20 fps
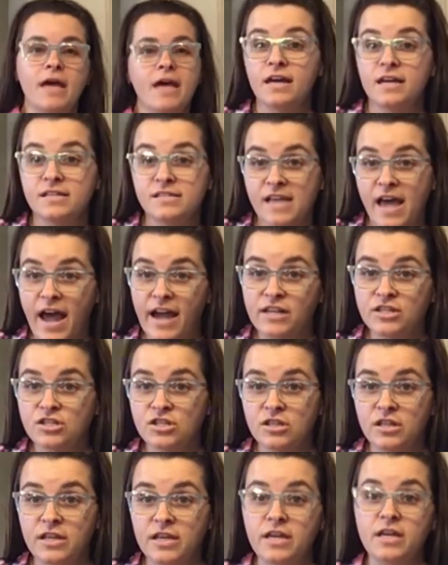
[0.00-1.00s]
It's
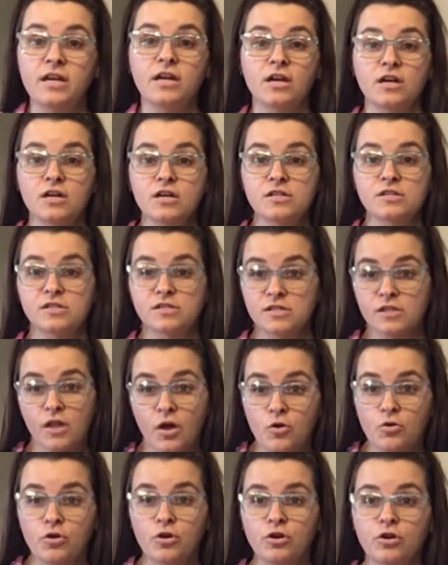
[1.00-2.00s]
actually a
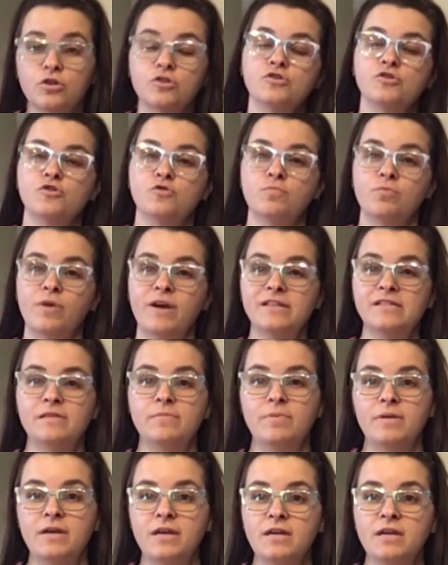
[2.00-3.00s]
slow cooker soup
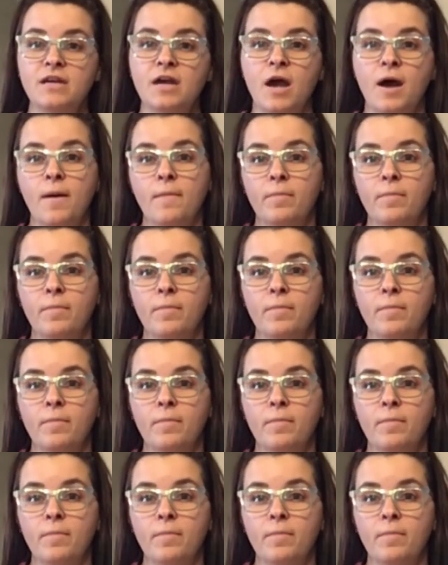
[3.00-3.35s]
recipe,